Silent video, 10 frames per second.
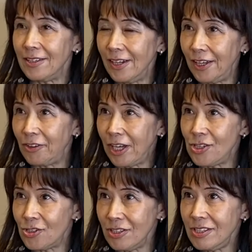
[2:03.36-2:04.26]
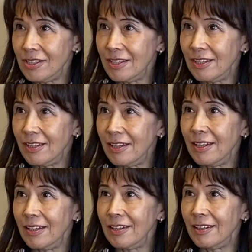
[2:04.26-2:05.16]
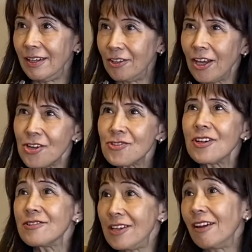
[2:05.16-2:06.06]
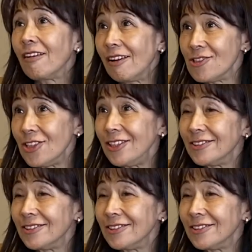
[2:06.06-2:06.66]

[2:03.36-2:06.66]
education, mm-hmm. and educational psychology.